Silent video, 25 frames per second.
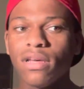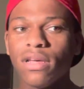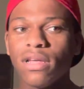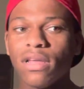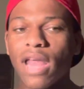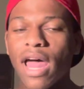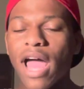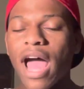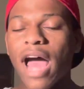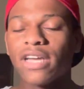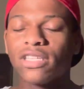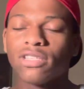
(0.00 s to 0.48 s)

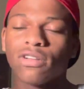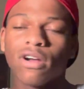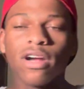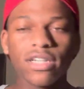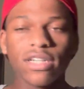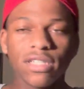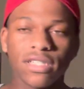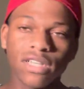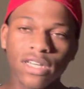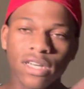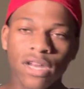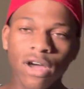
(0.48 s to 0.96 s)
Like, I
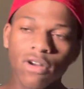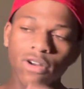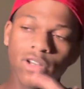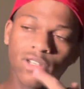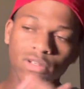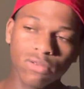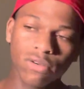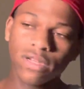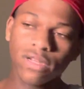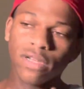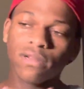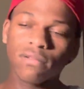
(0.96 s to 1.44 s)
started to notice
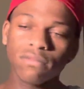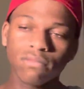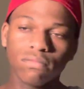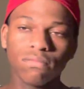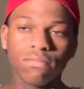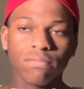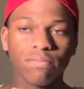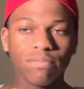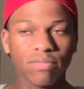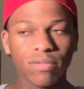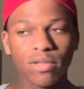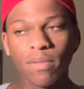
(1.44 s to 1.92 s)
what
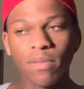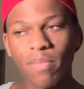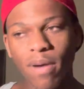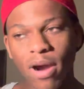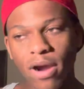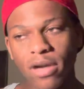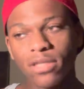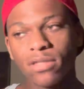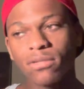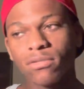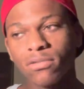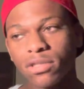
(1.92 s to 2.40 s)
the
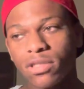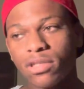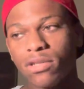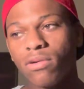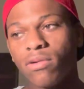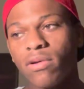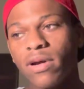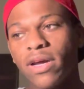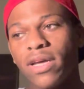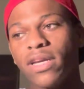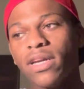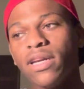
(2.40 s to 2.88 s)
person was
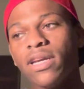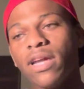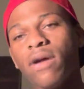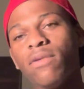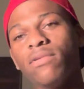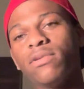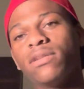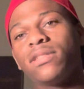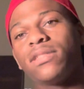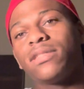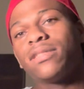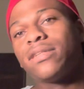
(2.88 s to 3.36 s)
doing, and then they
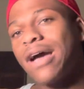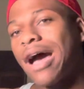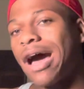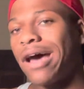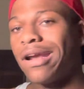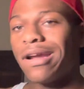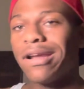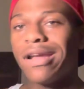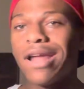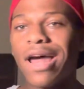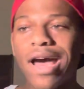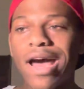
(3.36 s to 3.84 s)
was kind
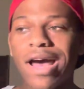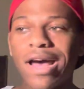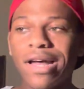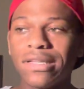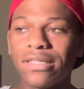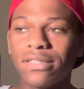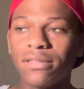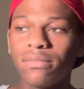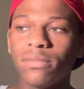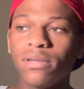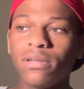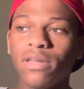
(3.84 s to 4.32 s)
of lying
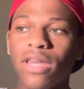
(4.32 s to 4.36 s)
to me.